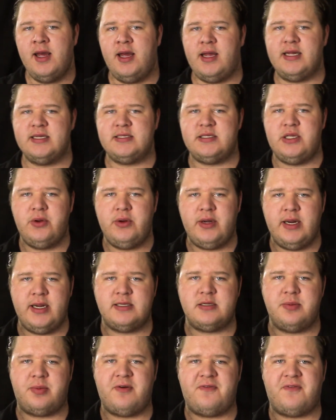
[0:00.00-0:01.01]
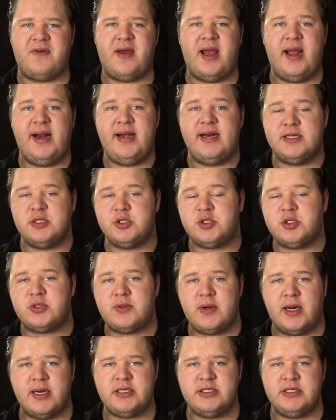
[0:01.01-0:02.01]
is you need to provide
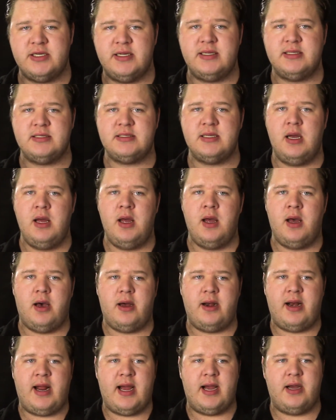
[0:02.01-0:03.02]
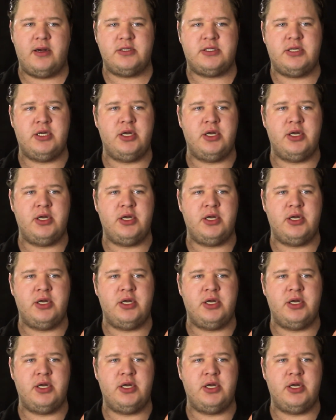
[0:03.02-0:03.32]
instructions on how